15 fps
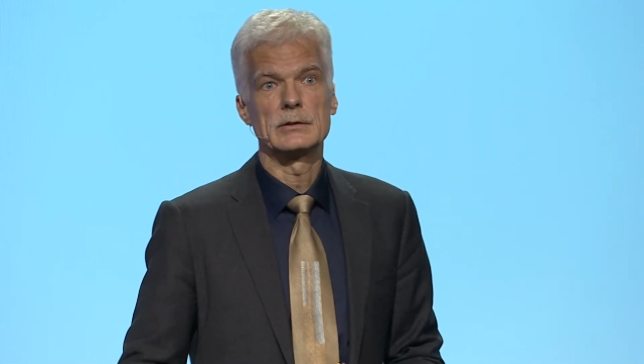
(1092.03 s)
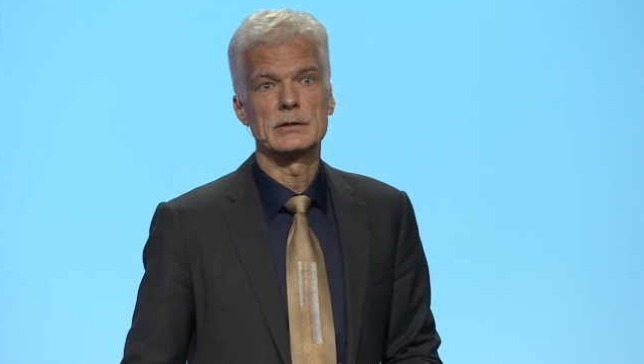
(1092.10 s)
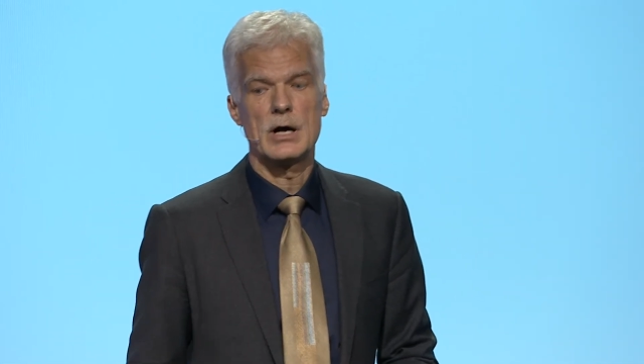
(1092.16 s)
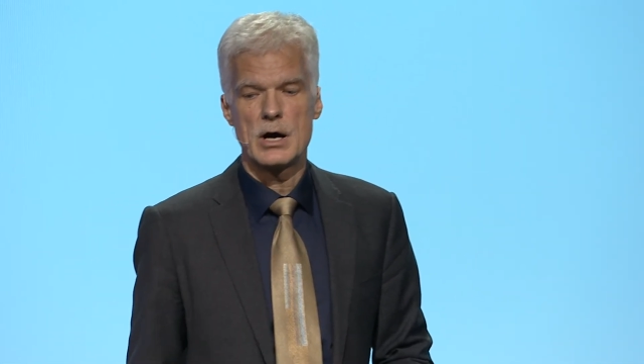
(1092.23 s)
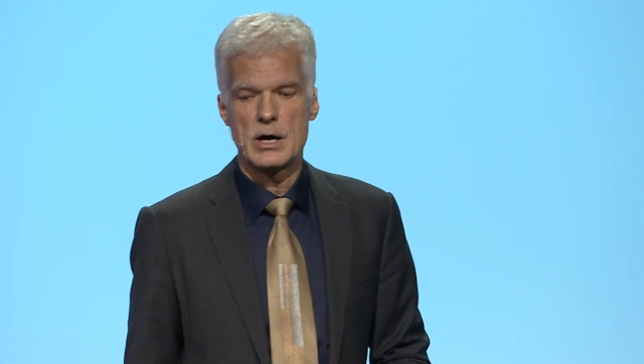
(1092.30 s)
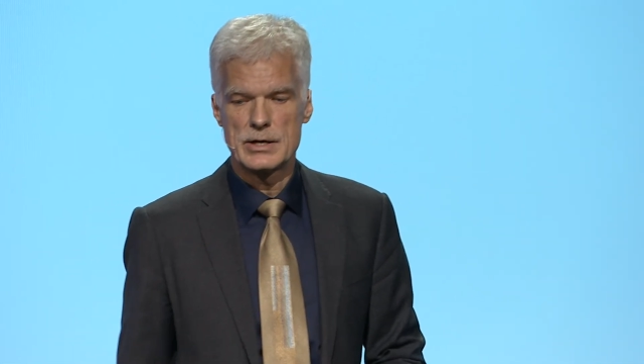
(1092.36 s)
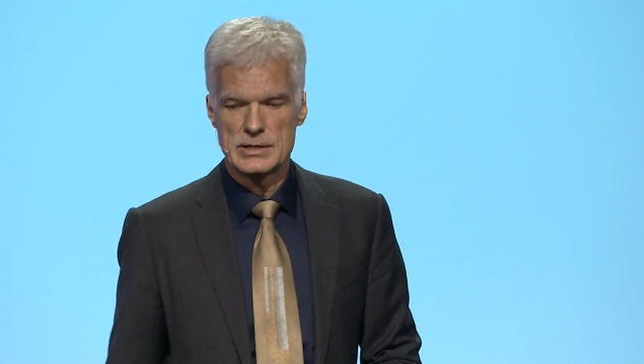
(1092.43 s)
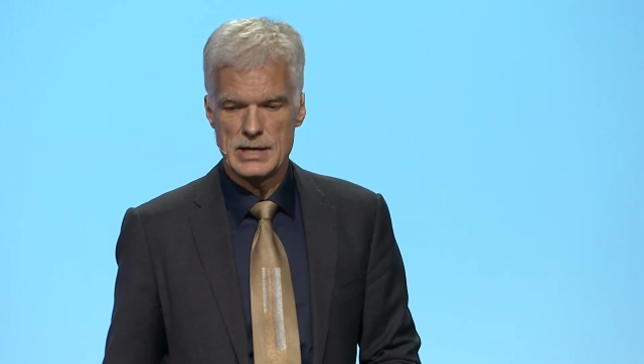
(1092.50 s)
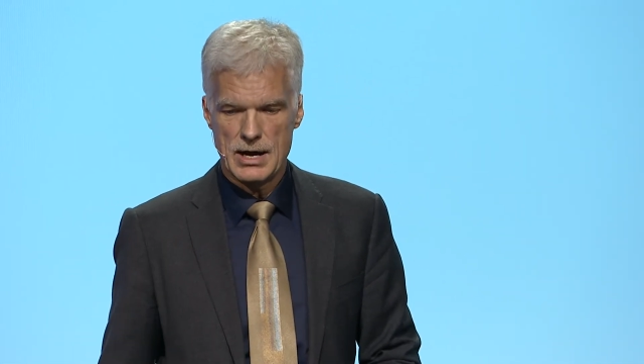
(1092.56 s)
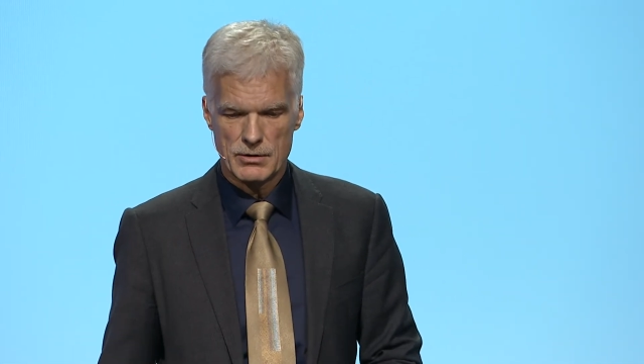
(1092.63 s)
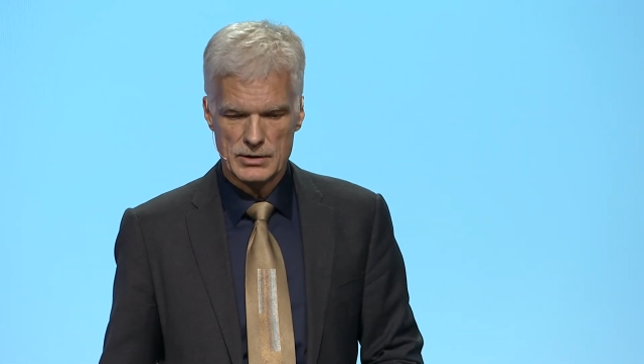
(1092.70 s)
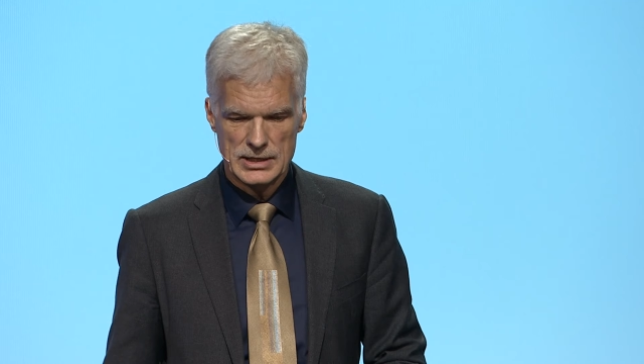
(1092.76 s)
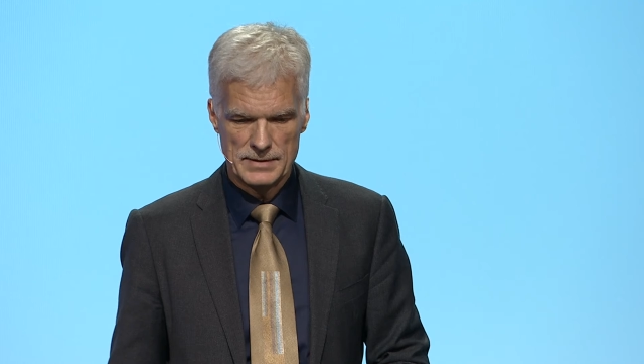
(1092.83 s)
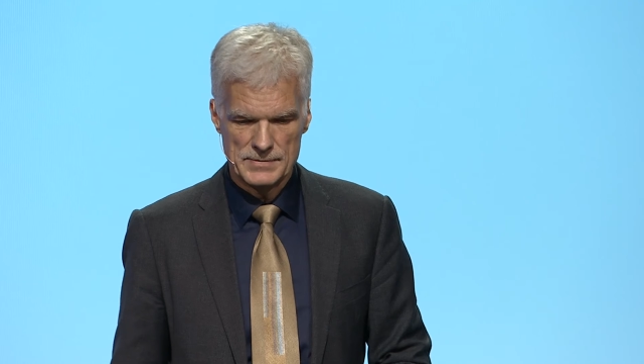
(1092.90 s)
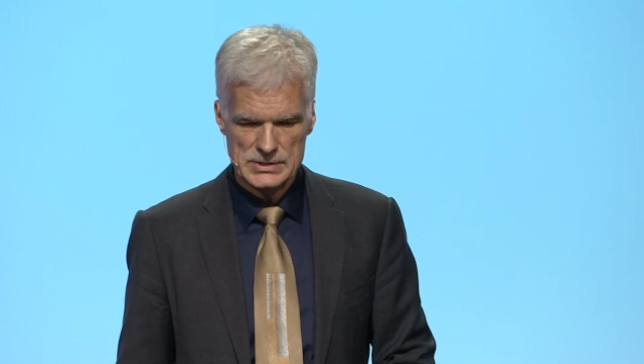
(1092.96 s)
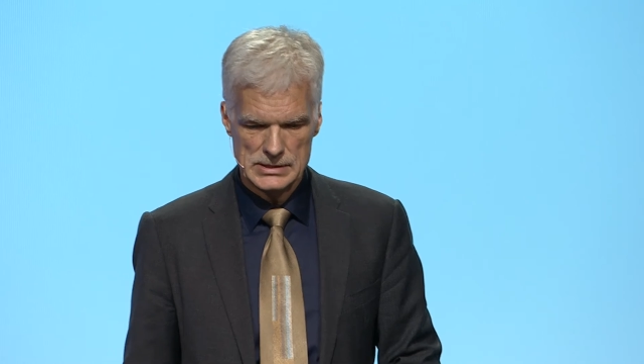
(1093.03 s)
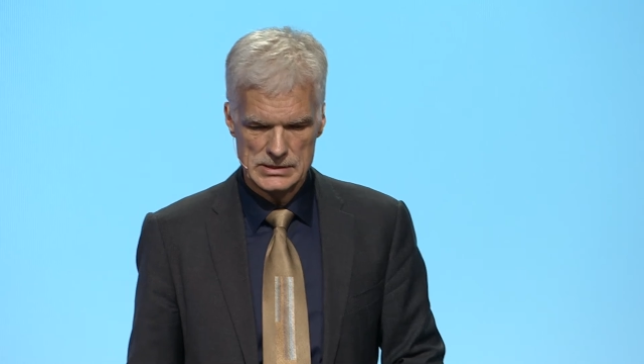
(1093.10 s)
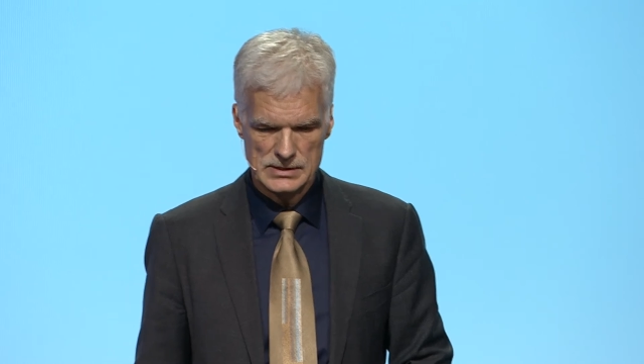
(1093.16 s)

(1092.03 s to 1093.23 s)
on outcomes and